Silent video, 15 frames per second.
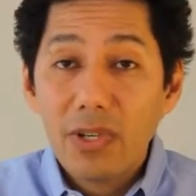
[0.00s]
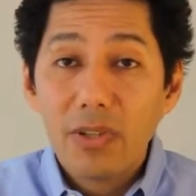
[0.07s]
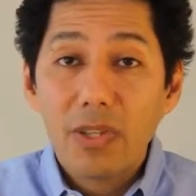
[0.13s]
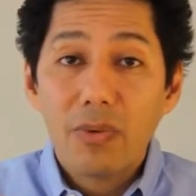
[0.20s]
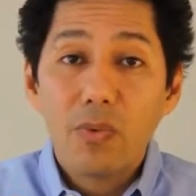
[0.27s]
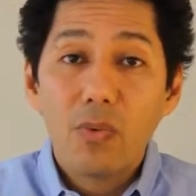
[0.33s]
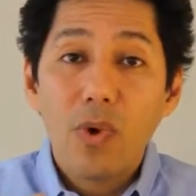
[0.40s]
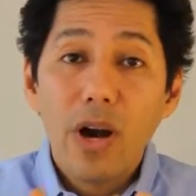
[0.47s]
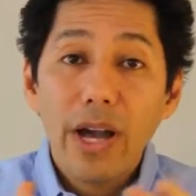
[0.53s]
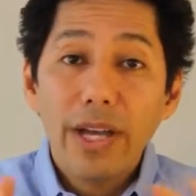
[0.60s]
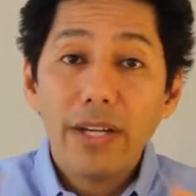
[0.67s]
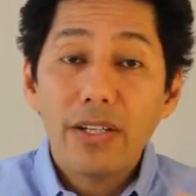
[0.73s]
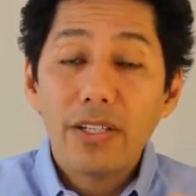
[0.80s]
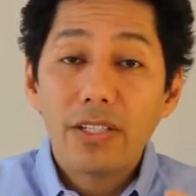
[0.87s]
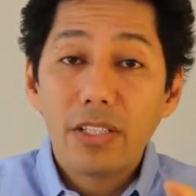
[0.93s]
one of the
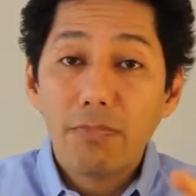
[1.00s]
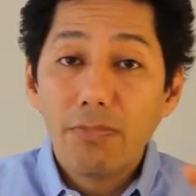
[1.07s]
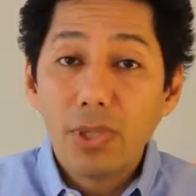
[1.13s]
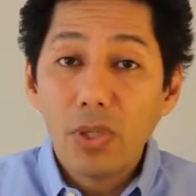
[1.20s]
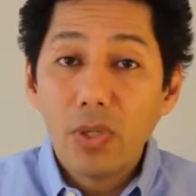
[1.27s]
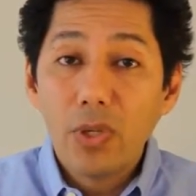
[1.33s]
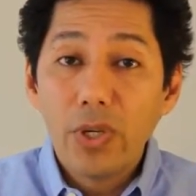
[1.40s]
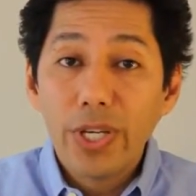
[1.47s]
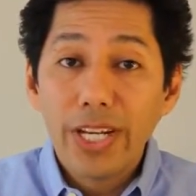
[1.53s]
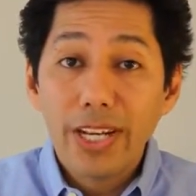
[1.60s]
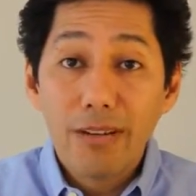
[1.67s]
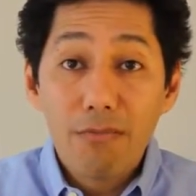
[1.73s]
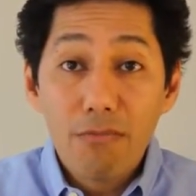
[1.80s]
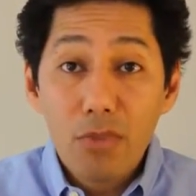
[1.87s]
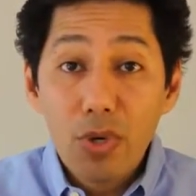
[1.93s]
wider deployed
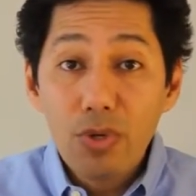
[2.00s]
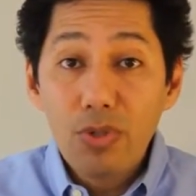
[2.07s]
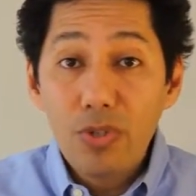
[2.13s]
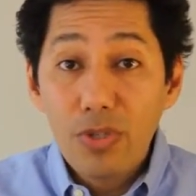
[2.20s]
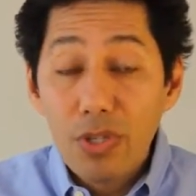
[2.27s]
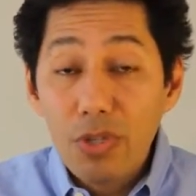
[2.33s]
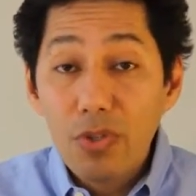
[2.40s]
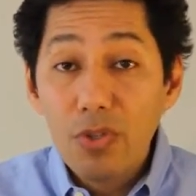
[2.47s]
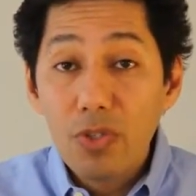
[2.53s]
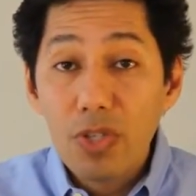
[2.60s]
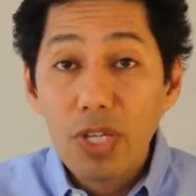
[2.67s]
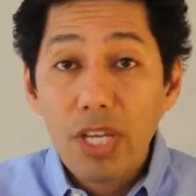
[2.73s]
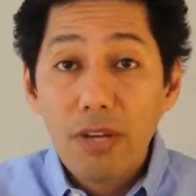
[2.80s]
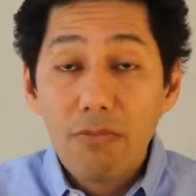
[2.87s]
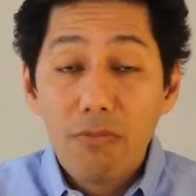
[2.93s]
and most
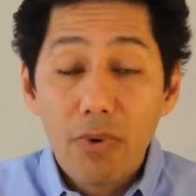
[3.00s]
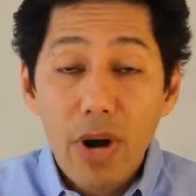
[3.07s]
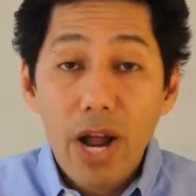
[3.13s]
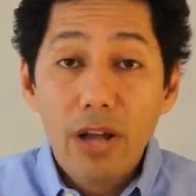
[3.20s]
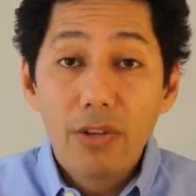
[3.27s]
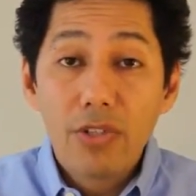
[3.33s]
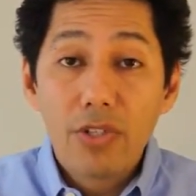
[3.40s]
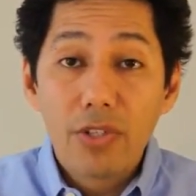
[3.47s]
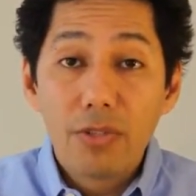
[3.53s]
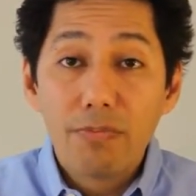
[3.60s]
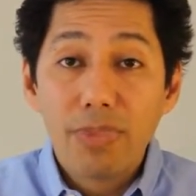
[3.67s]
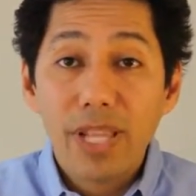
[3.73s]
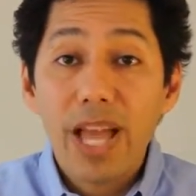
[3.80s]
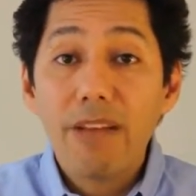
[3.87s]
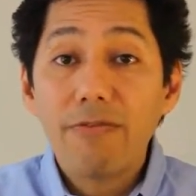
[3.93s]
used browser
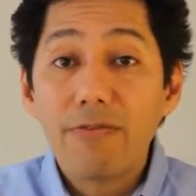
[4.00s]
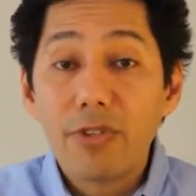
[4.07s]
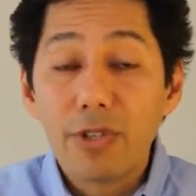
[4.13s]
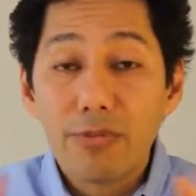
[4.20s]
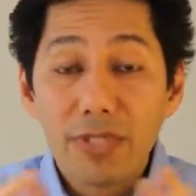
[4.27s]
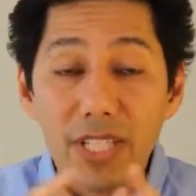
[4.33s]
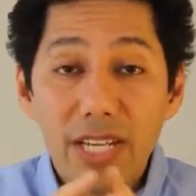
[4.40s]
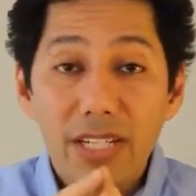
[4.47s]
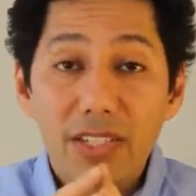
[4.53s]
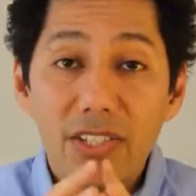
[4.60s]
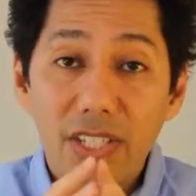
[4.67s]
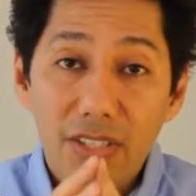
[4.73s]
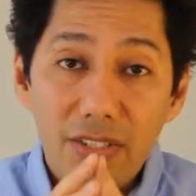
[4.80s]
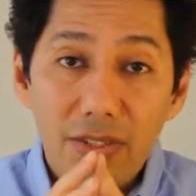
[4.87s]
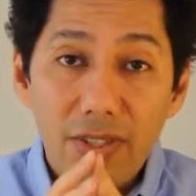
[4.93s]
platforms that
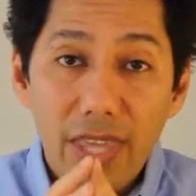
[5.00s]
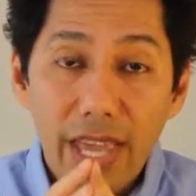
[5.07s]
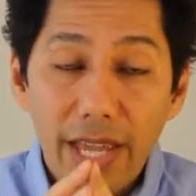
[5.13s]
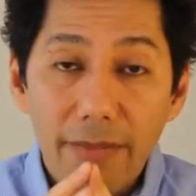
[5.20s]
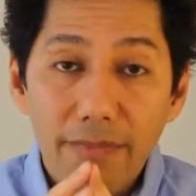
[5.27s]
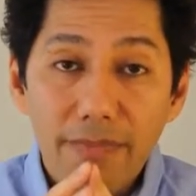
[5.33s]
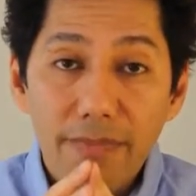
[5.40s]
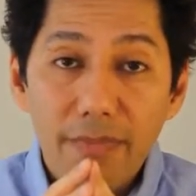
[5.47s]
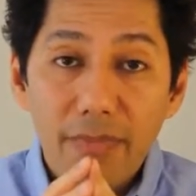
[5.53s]
exist today.